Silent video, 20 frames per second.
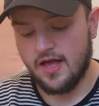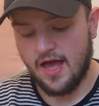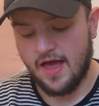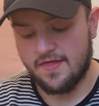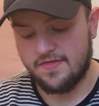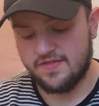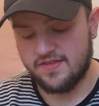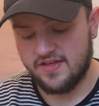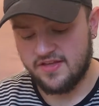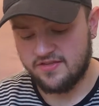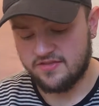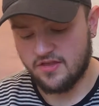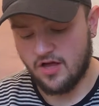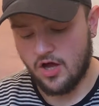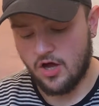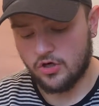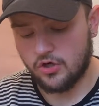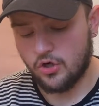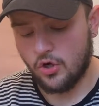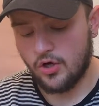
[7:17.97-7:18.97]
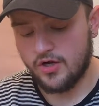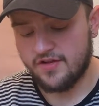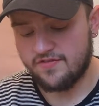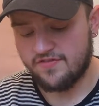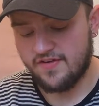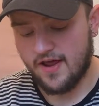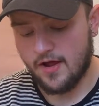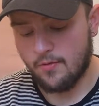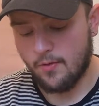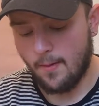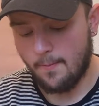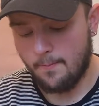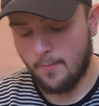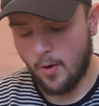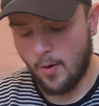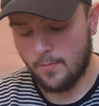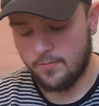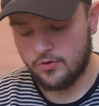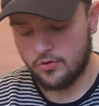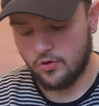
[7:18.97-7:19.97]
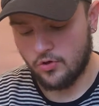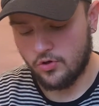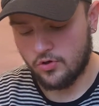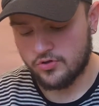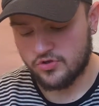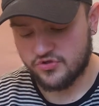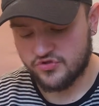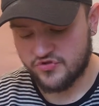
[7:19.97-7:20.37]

And these are cauliflower popcorn,